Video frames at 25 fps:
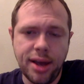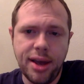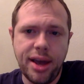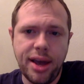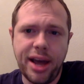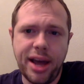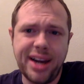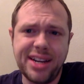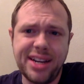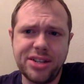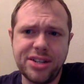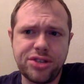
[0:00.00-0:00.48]

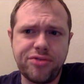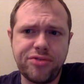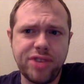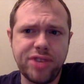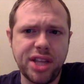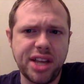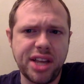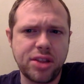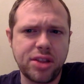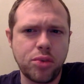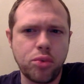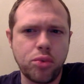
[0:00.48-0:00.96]
And I just feel
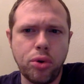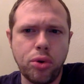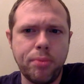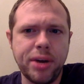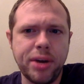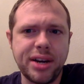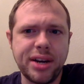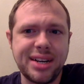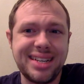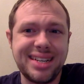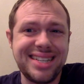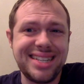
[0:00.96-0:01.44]
like the
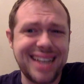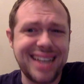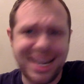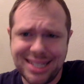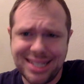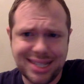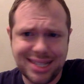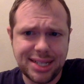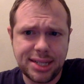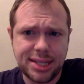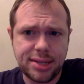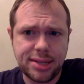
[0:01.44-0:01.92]
rulebook
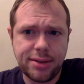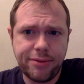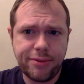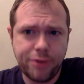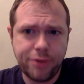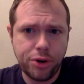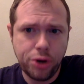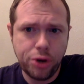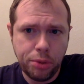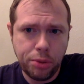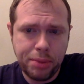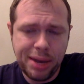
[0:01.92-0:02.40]
doesn't for
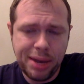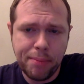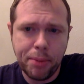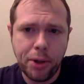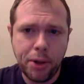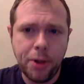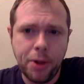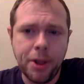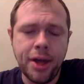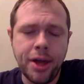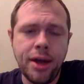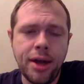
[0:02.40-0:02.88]
new people.